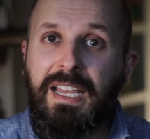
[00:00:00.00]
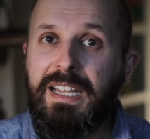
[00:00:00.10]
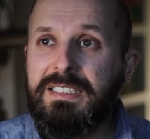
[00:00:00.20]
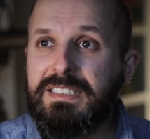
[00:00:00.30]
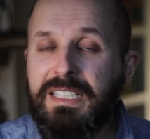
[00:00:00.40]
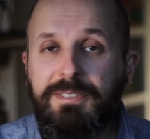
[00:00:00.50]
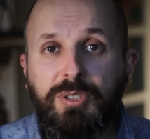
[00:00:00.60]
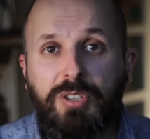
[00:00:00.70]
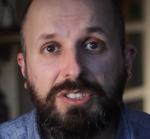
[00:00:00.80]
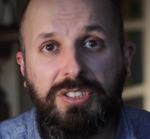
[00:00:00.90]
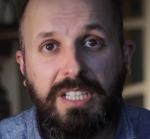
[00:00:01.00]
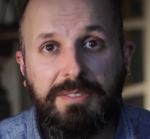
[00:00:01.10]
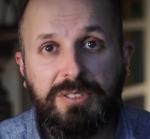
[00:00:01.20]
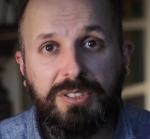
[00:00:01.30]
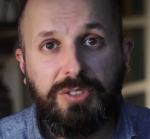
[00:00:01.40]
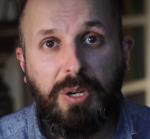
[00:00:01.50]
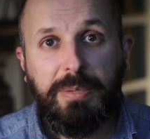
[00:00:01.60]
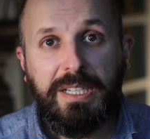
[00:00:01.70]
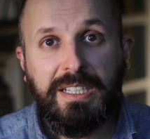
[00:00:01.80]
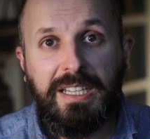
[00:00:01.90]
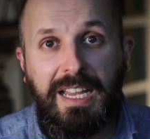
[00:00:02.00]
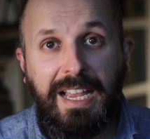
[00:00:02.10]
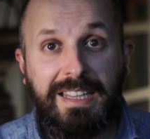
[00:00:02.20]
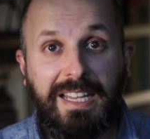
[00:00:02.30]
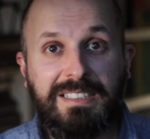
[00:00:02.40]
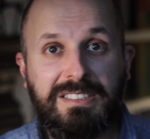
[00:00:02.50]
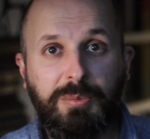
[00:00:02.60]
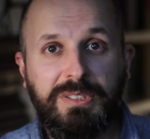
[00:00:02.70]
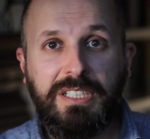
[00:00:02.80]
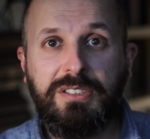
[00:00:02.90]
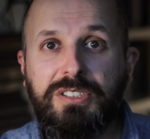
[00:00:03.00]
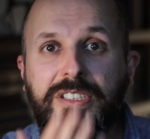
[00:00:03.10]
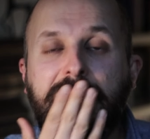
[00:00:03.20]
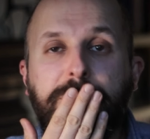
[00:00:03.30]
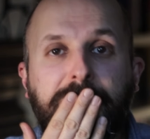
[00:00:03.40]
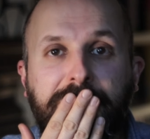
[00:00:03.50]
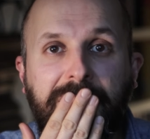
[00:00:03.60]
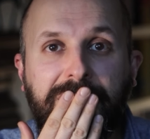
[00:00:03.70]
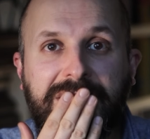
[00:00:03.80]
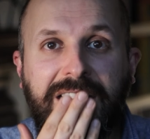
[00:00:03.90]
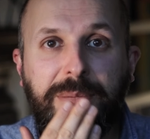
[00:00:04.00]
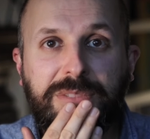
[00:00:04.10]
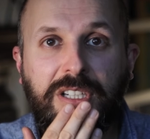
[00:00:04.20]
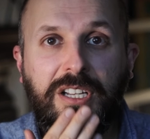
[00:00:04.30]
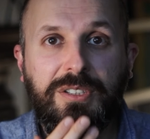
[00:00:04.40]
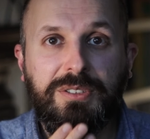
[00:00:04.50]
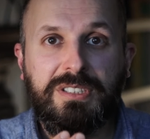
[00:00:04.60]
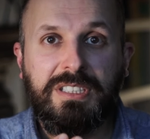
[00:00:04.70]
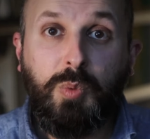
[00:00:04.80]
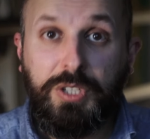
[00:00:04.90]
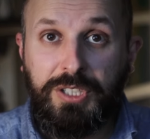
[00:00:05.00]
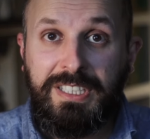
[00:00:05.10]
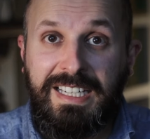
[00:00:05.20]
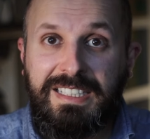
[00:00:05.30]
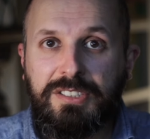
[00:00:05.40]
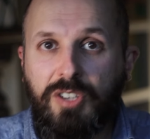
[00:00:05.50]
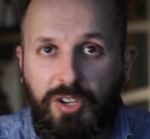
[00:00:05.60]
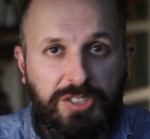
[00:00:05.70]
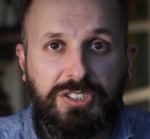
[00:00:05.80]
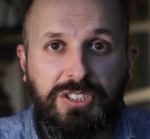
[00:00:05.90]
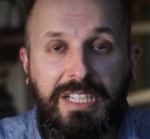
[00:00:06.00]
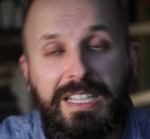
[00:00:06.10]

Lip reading: And if your oxygen levels are dropping, and then someone tells you to keep your mouth taped closed, what you need is oxygen.